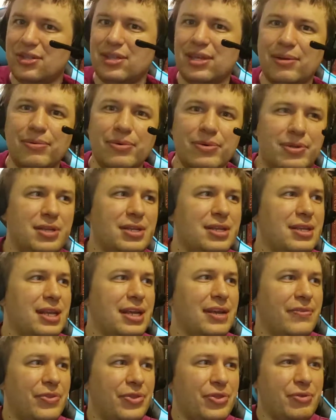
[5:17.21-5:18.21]
They will
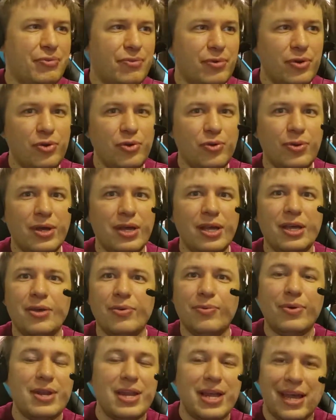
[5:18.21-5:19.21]
get through
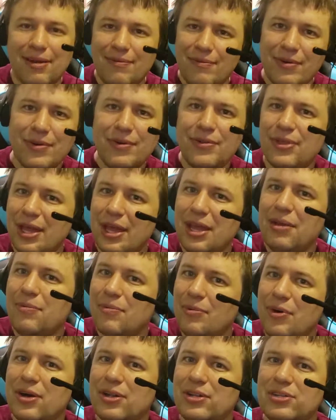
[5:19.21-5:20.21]
whatever they
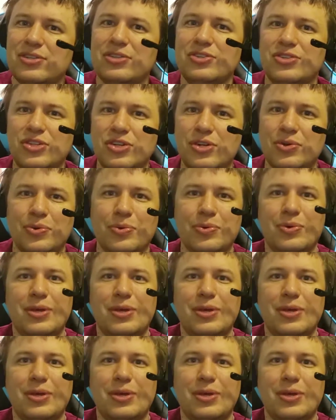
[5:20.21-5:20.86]
want to do.